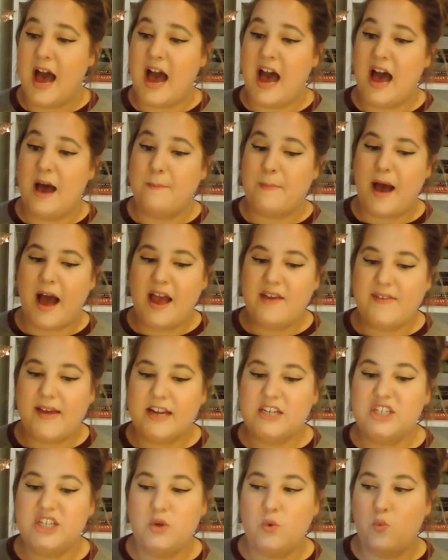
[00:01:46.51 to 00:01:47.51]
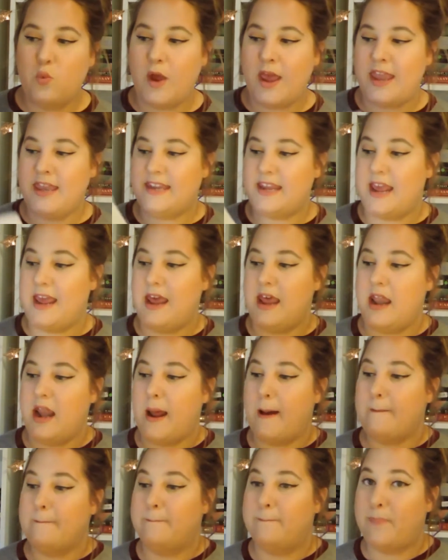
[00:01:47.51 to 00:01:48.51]
I've actually went
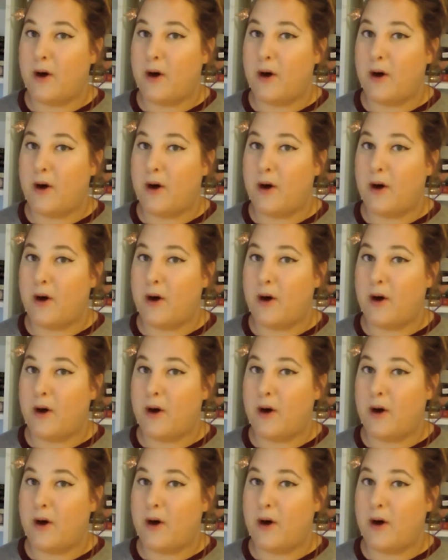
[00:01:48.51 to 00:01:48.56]
and